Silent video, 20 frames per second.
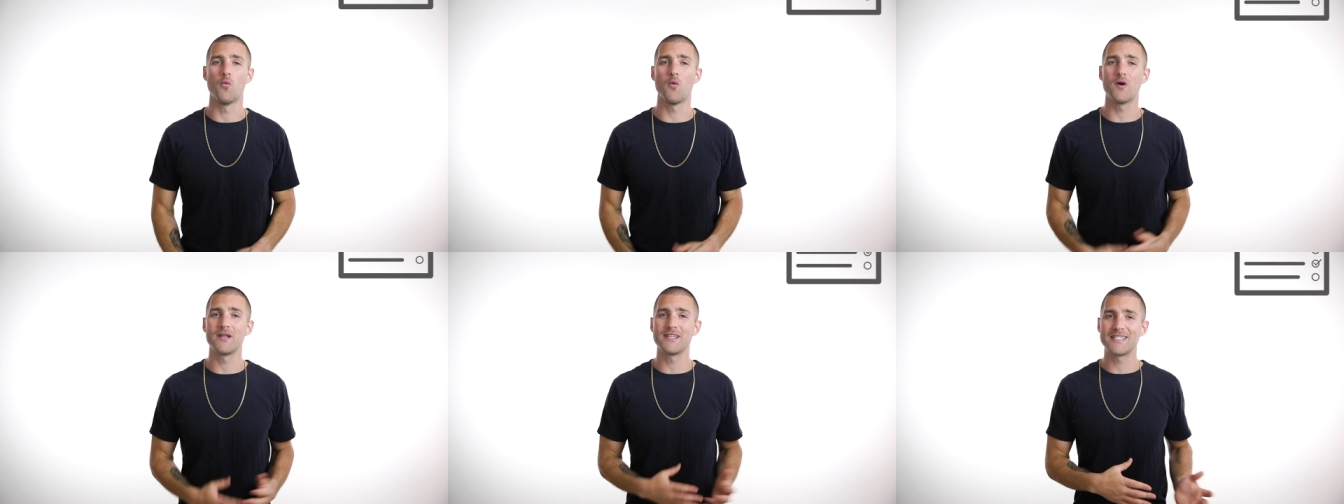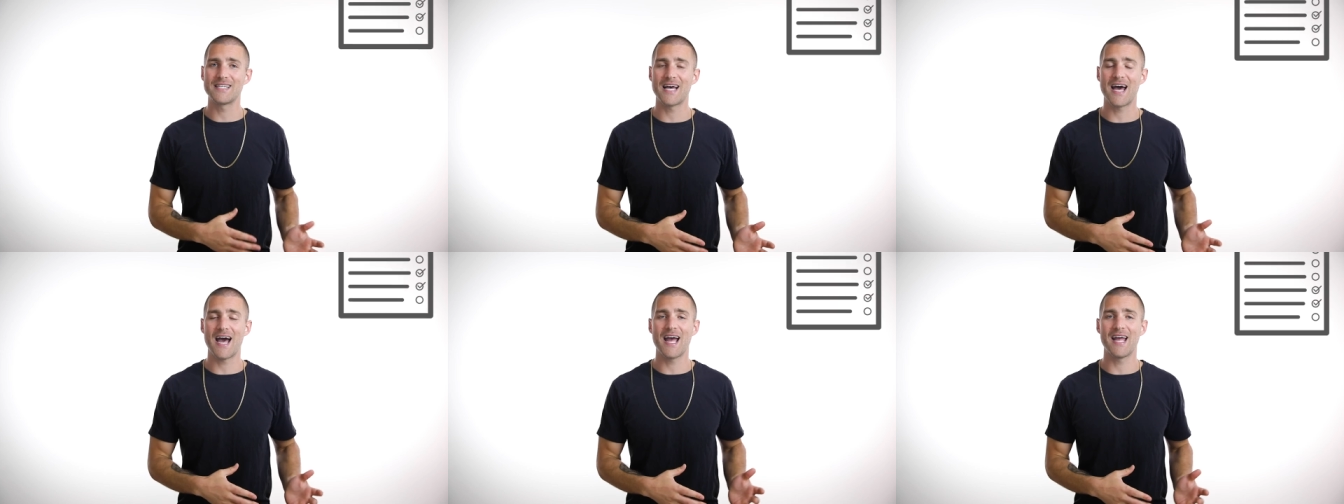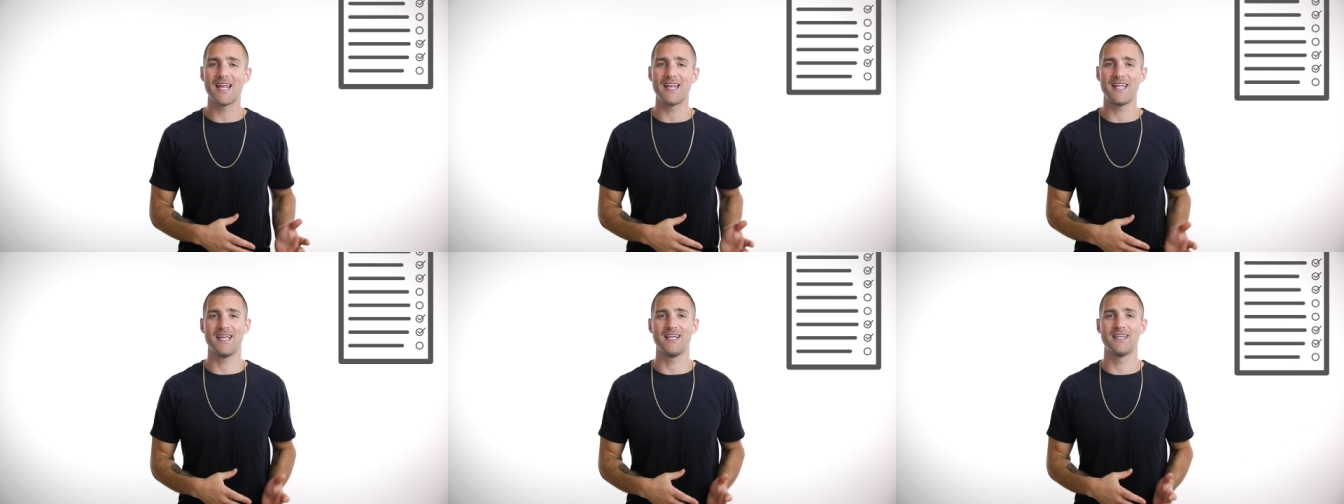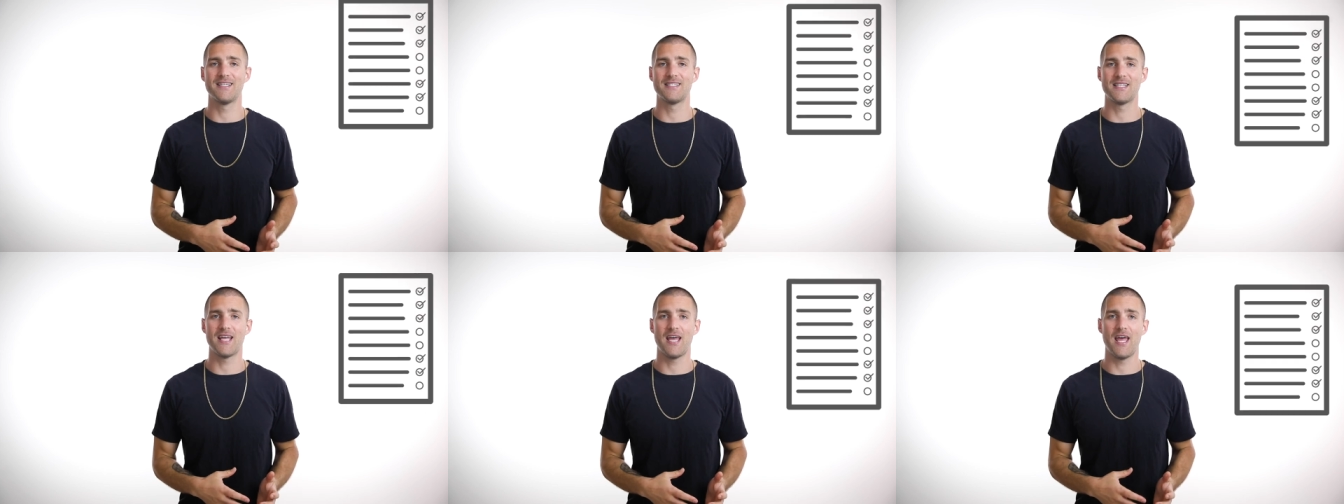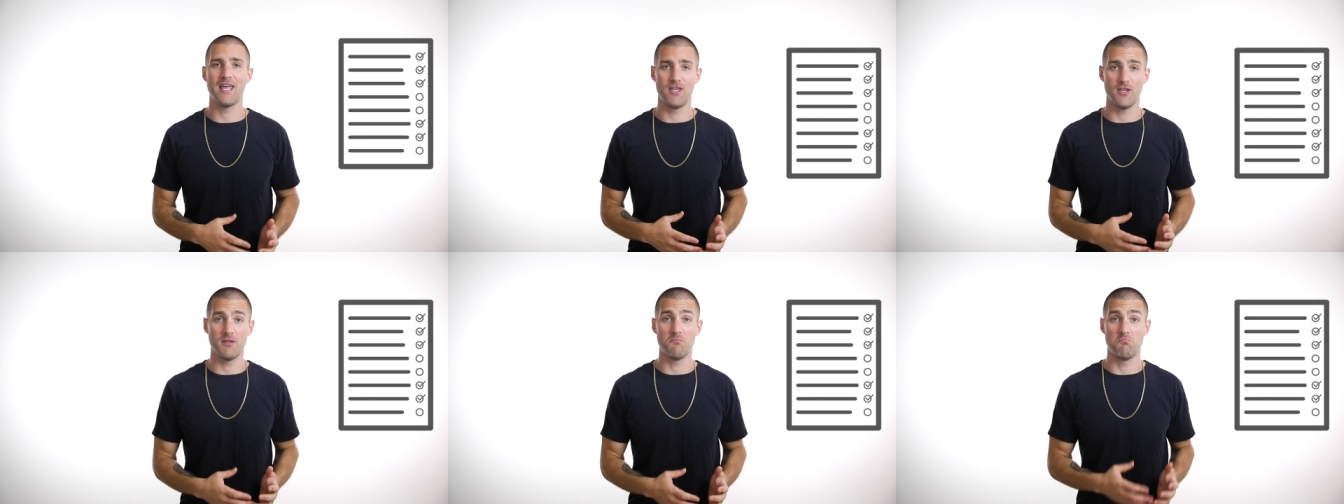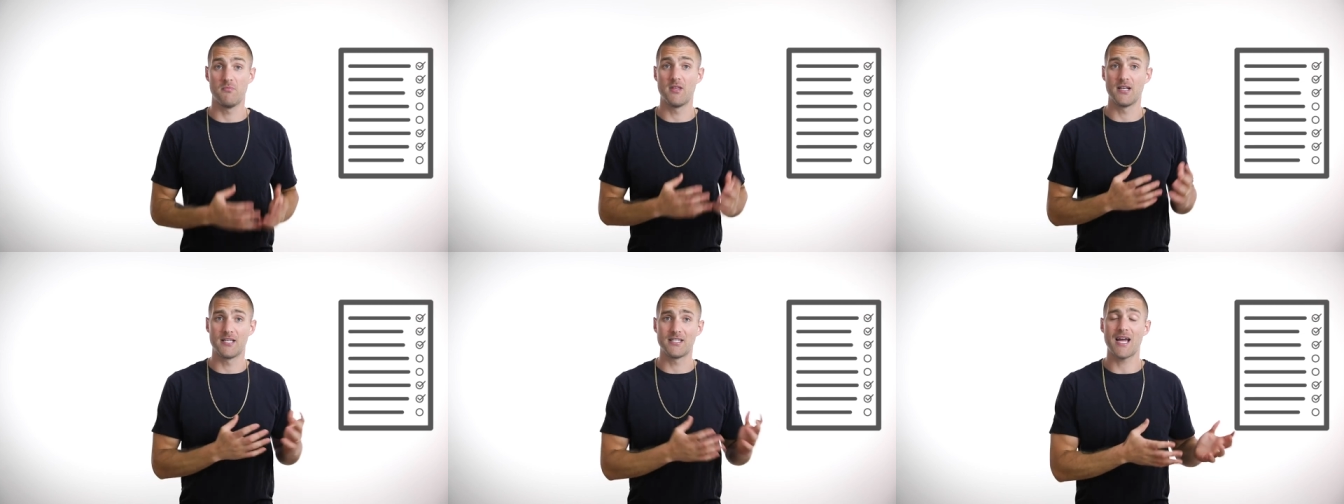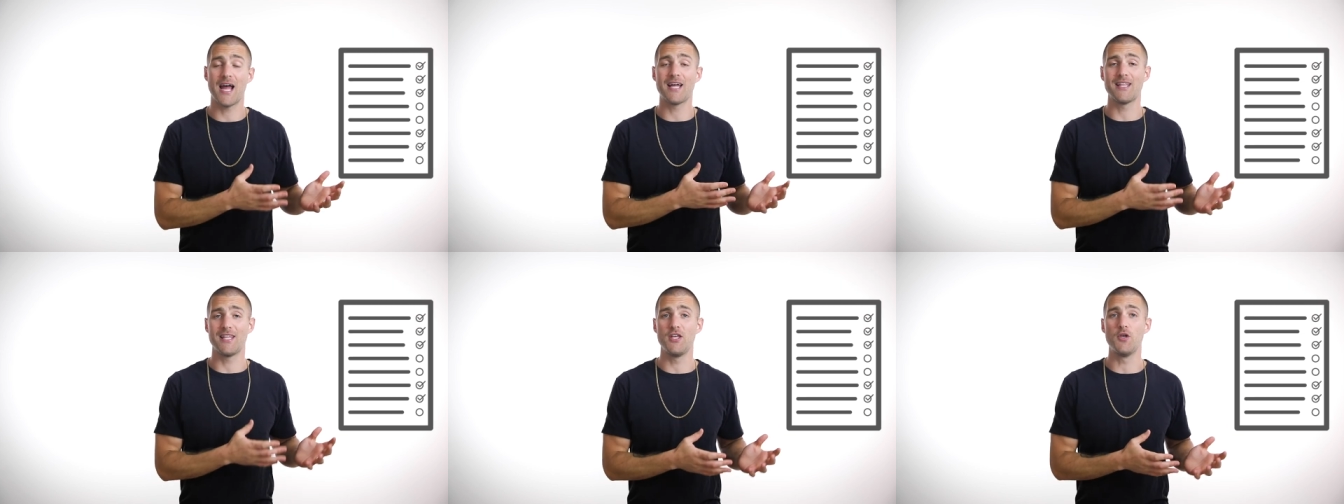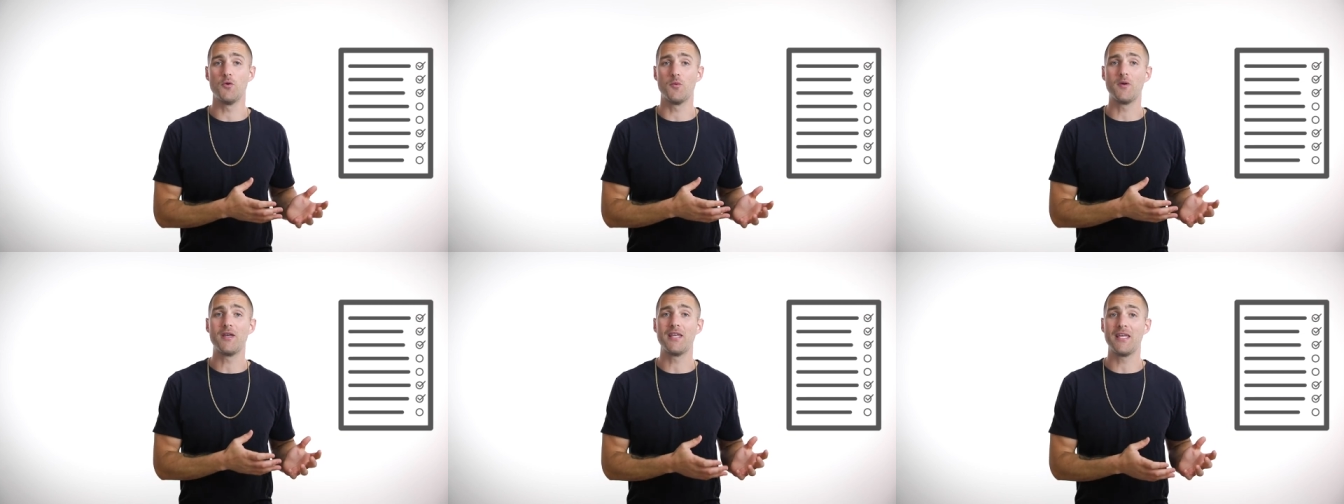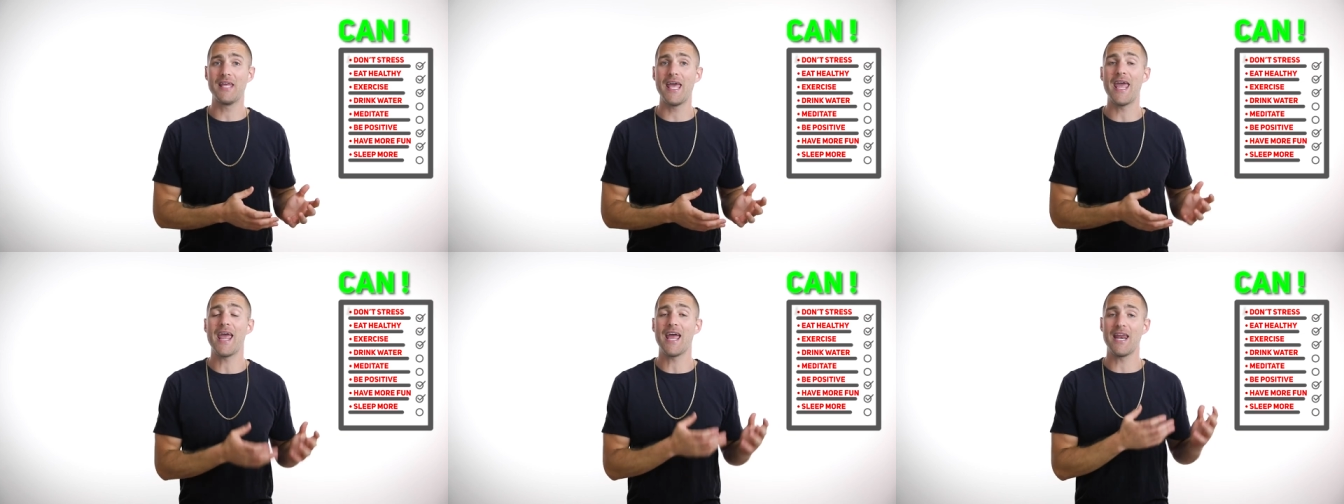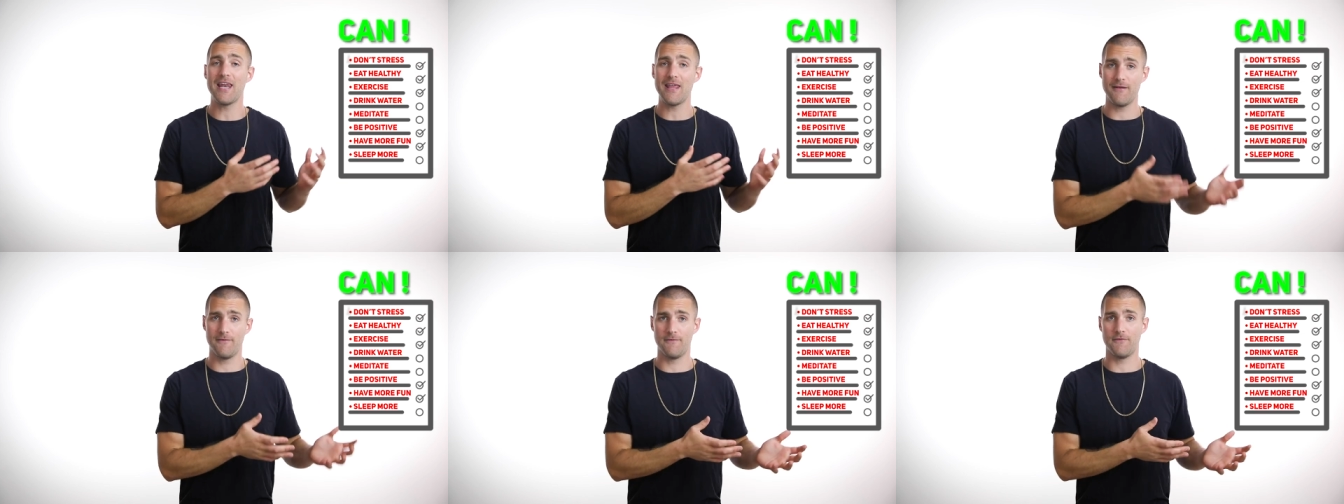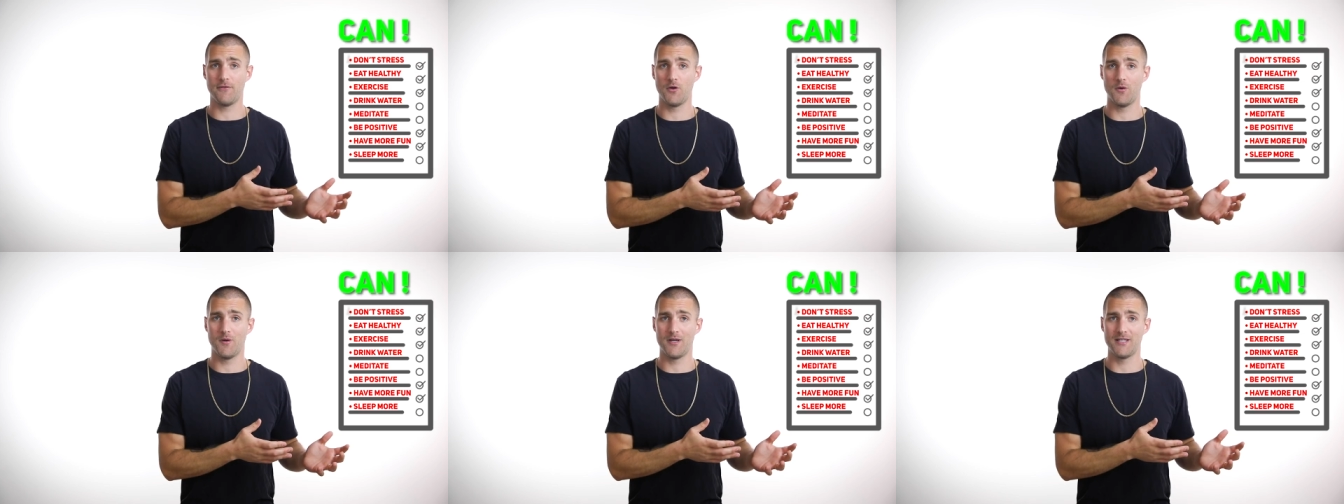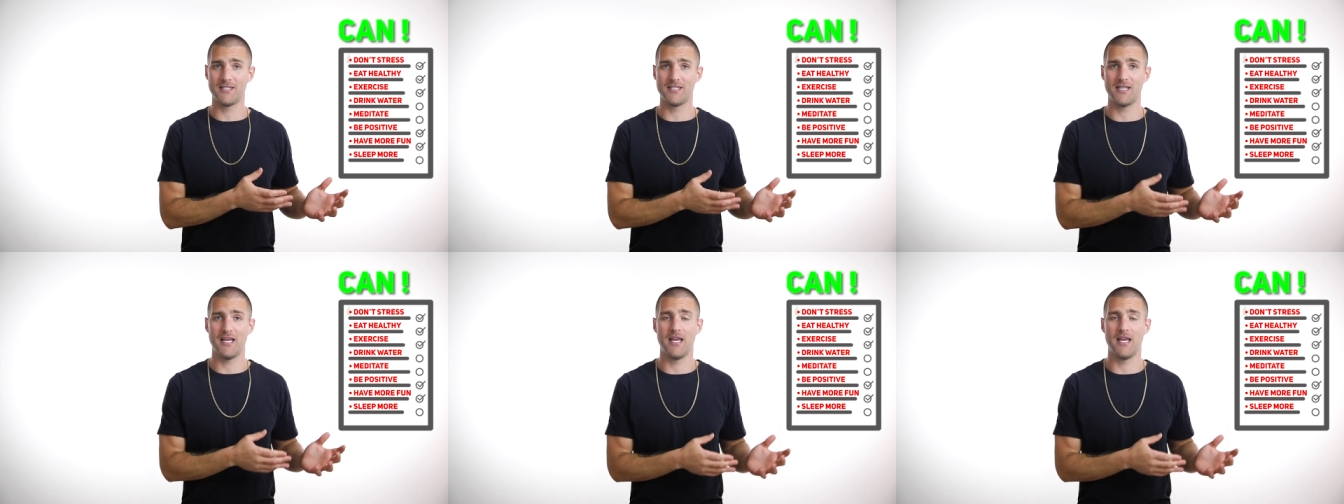One side is the side that you can influence,